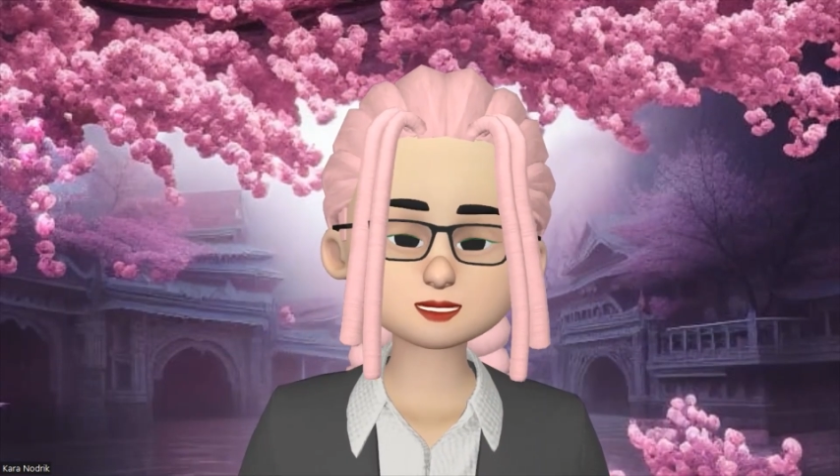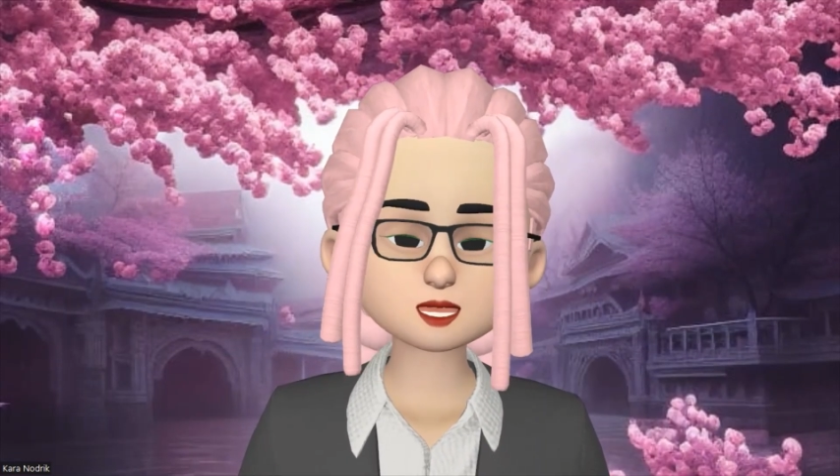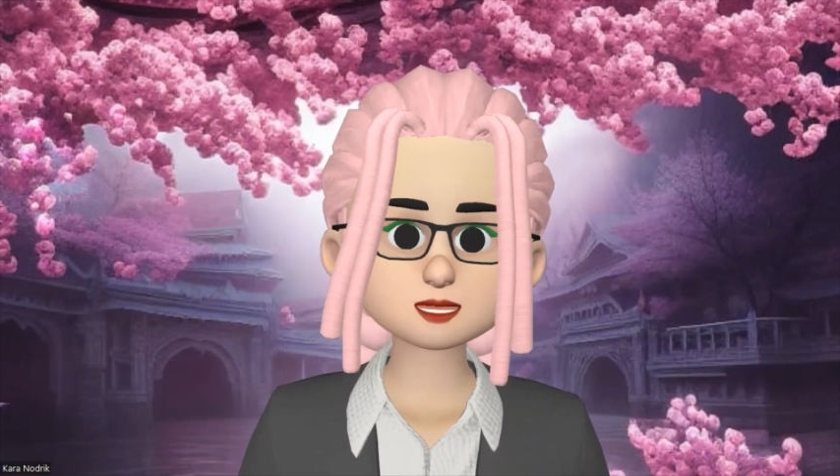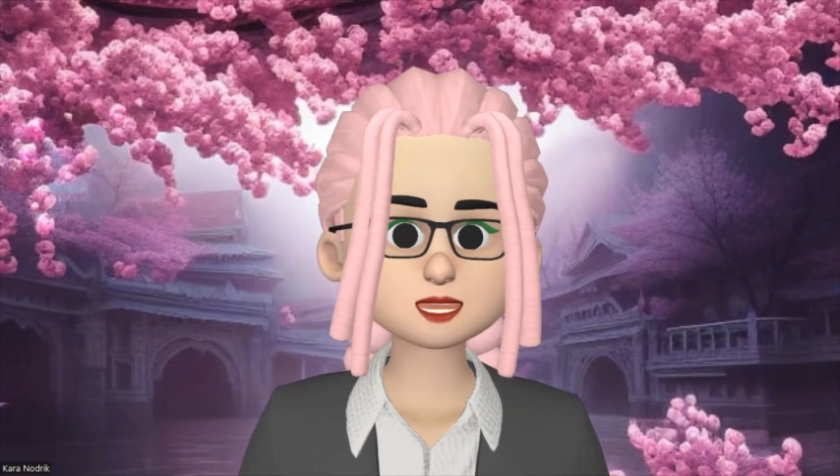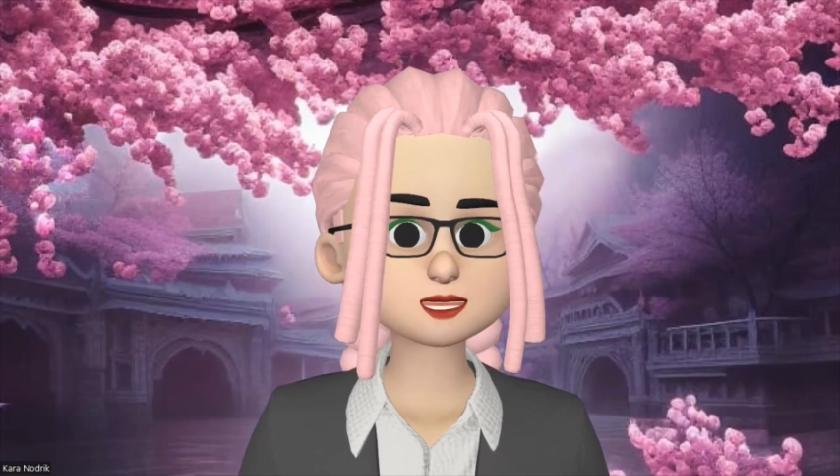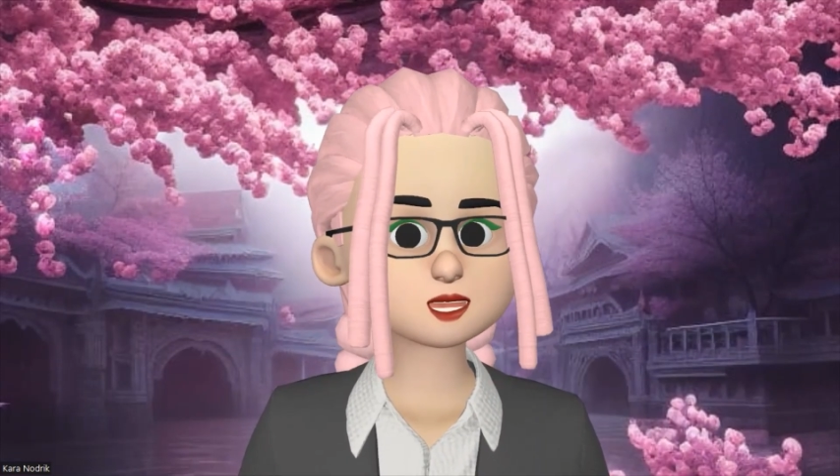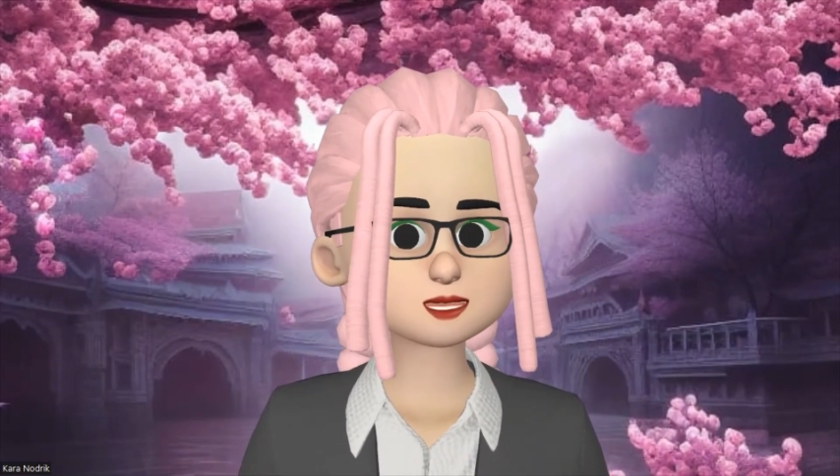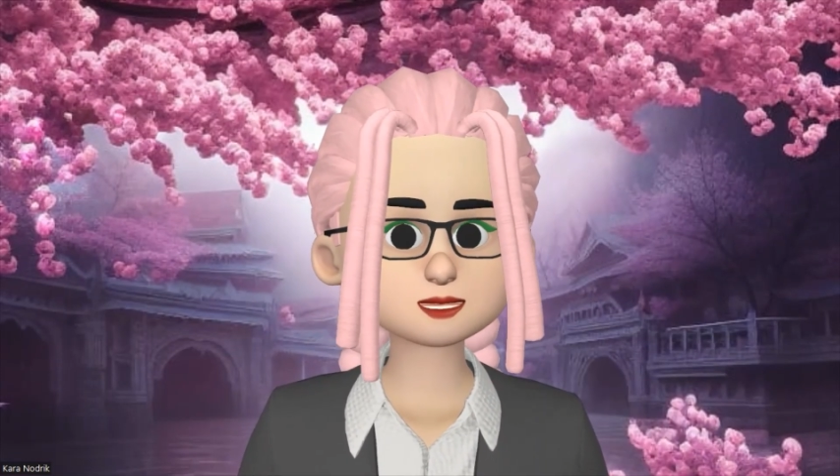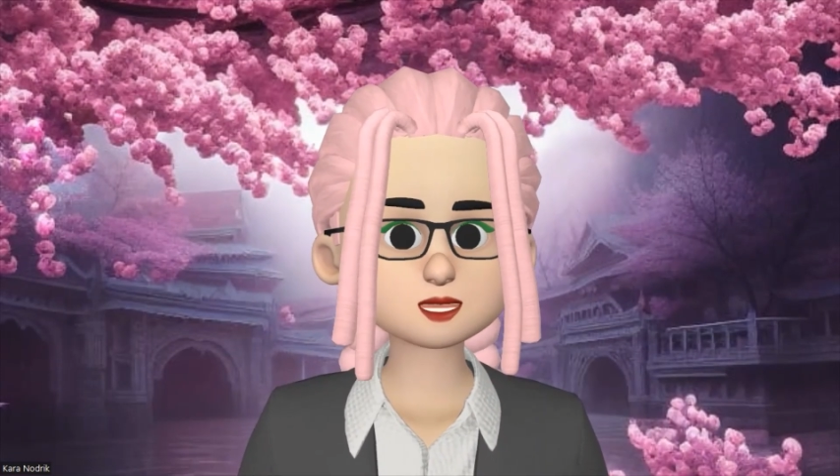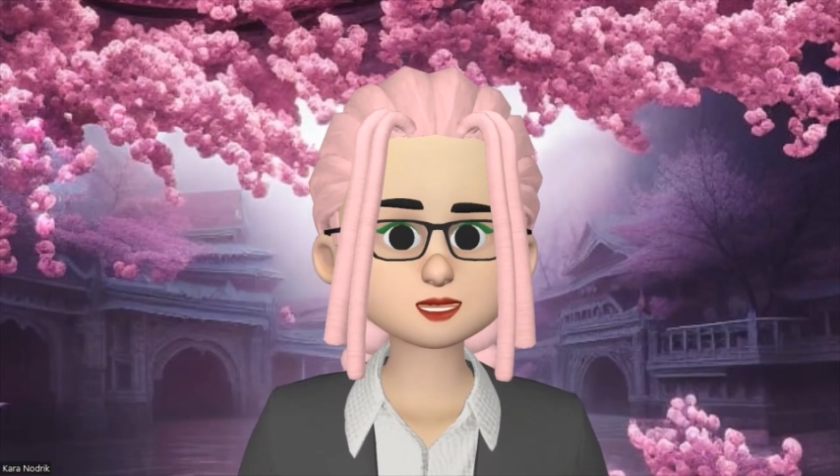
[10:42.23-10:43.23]
in
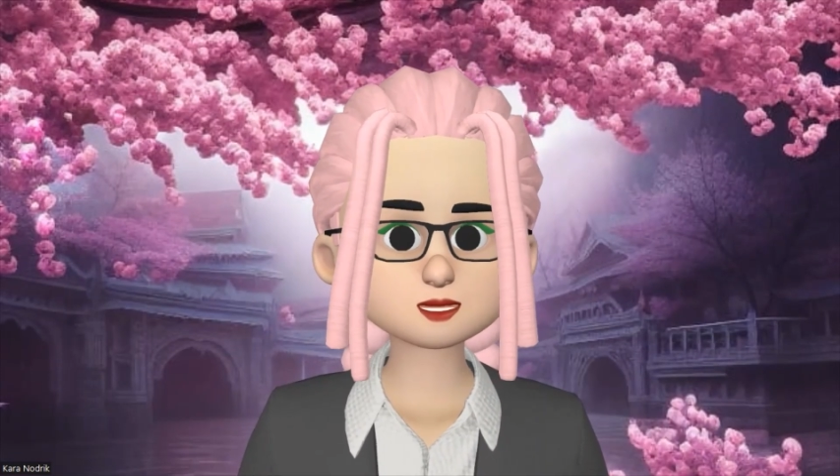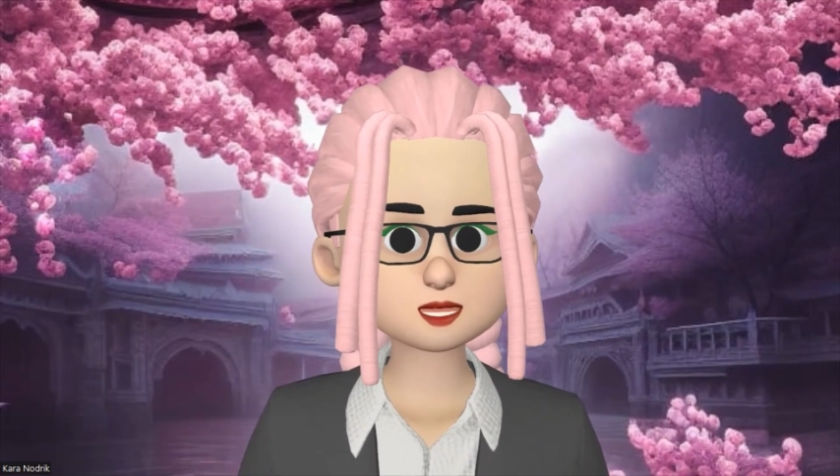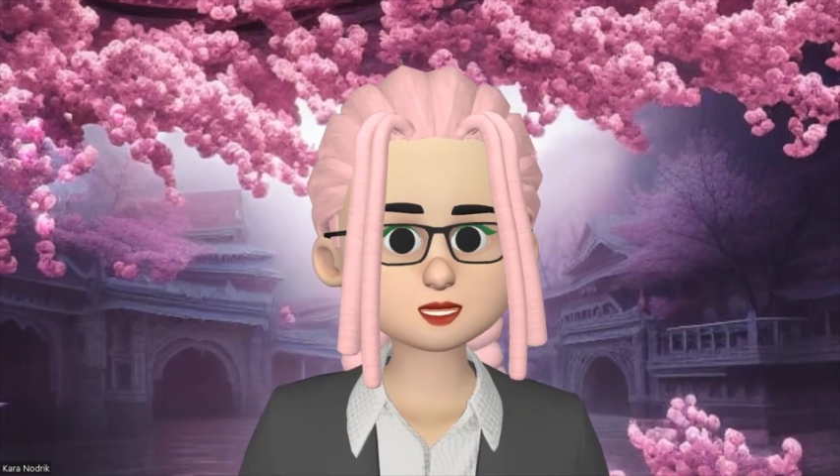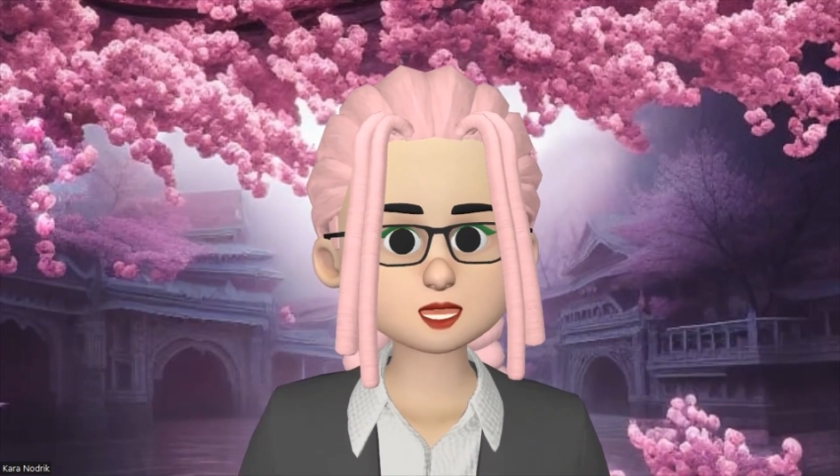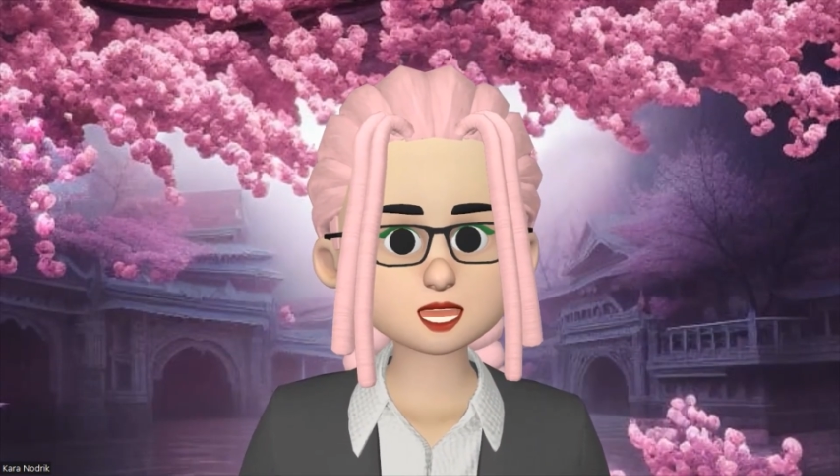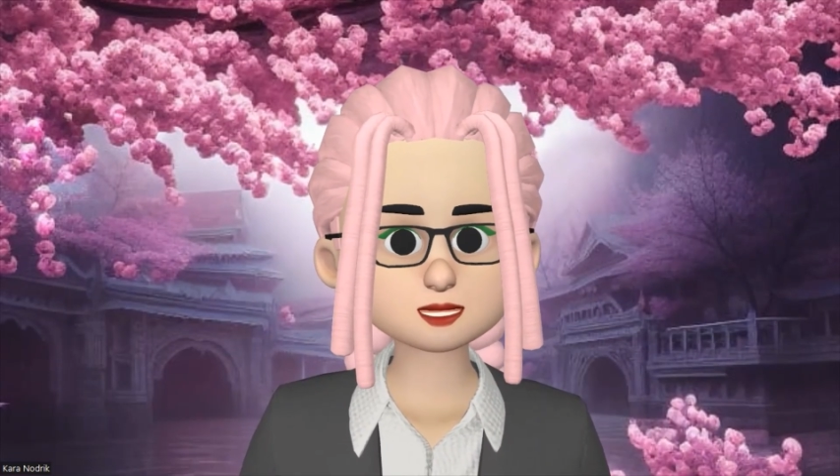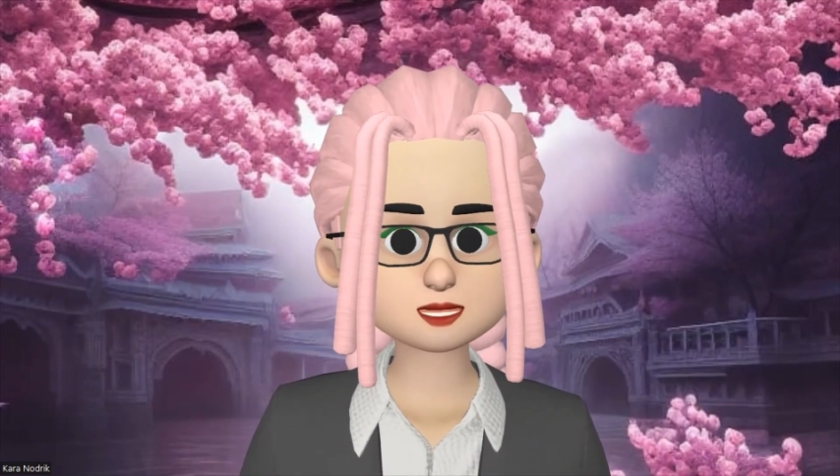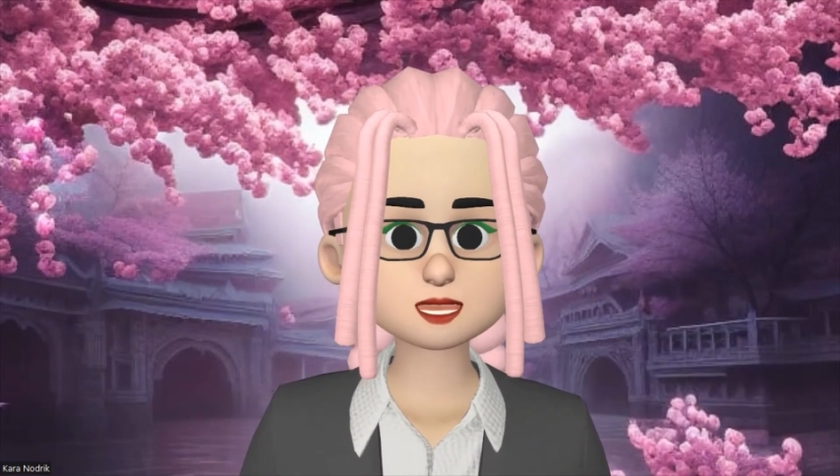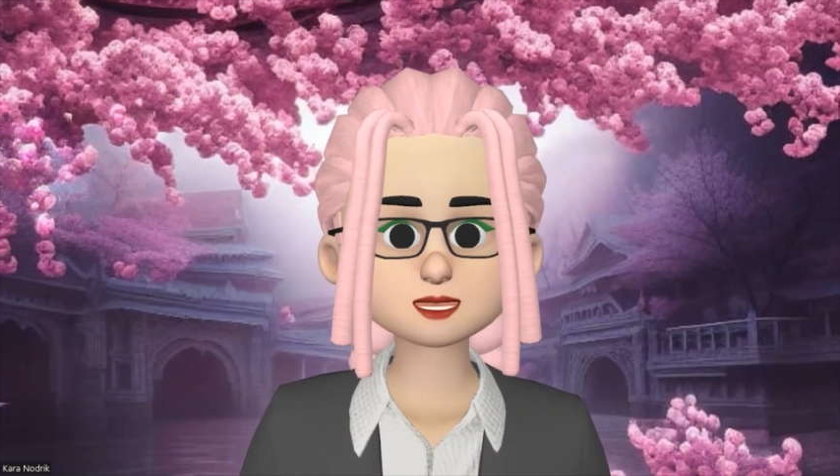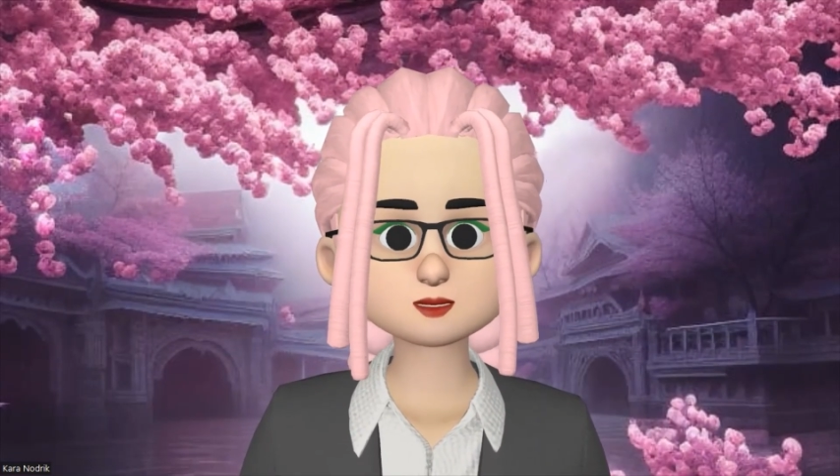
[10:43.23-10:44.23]
September 2021,
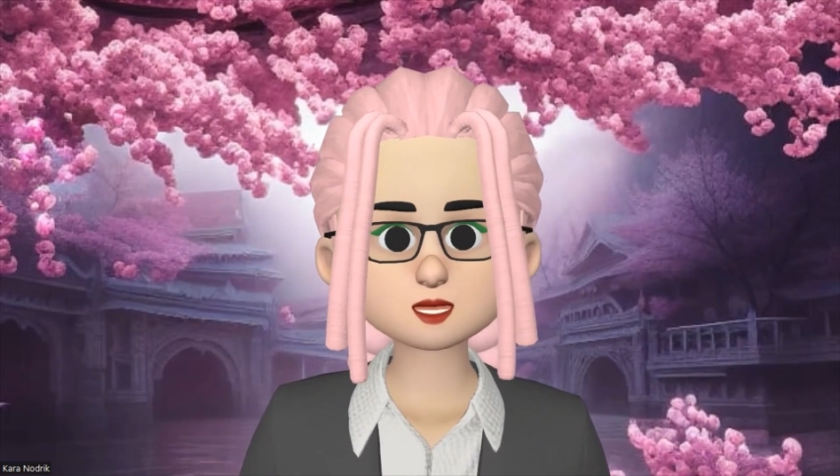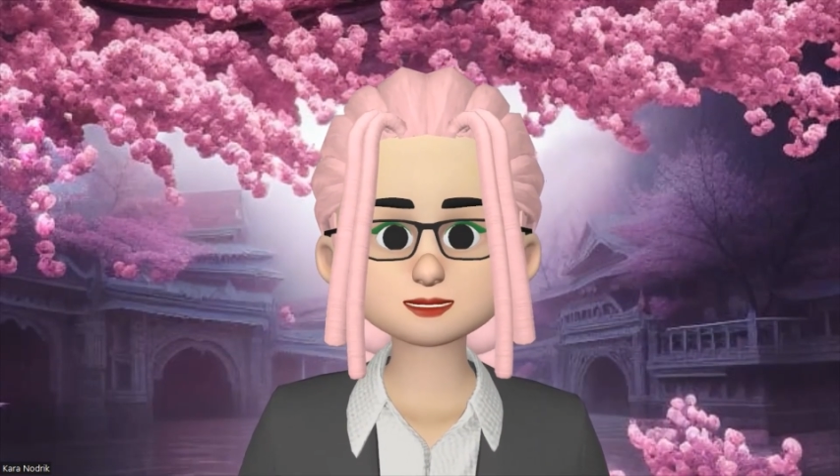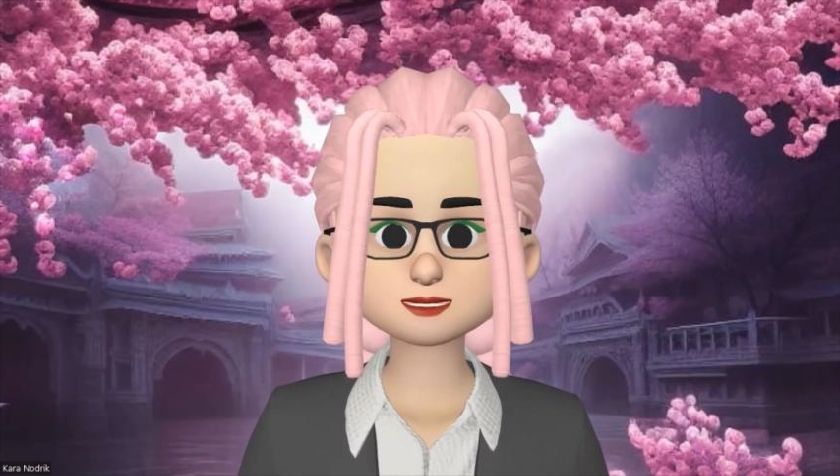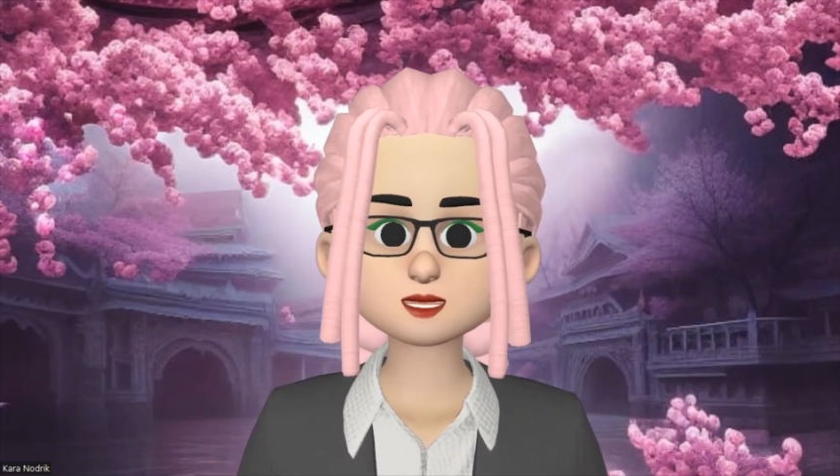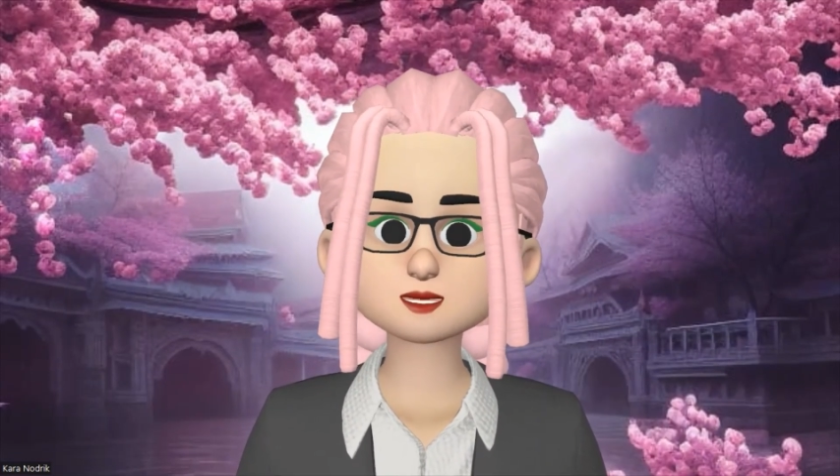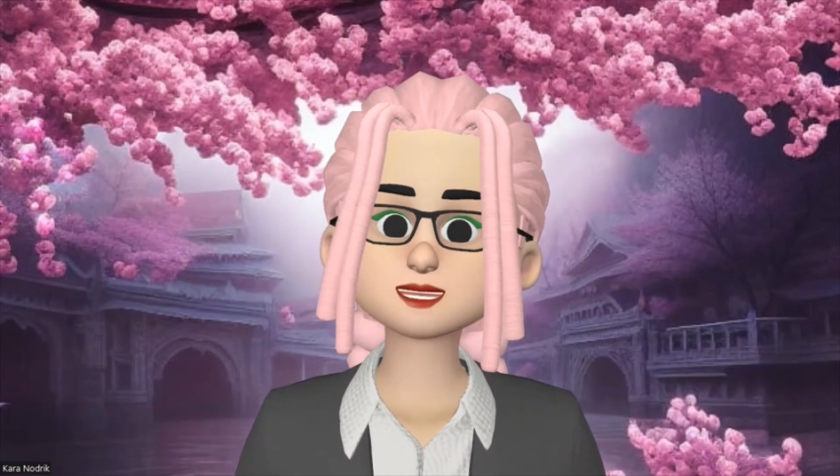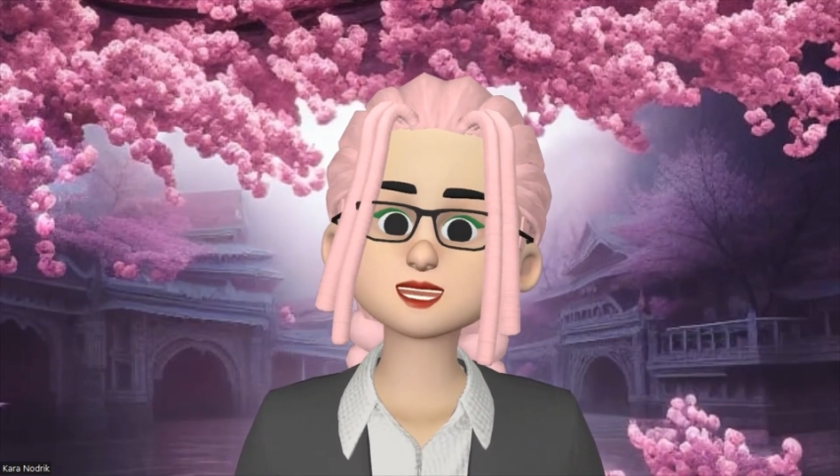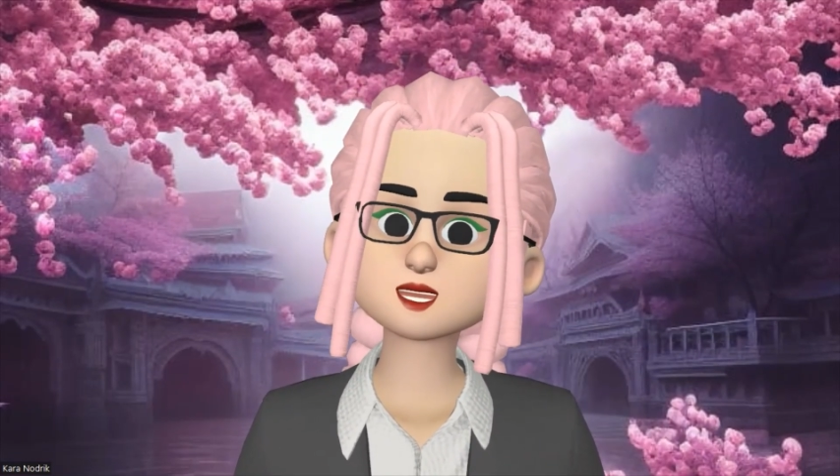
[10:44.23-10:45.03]
most mainstream dating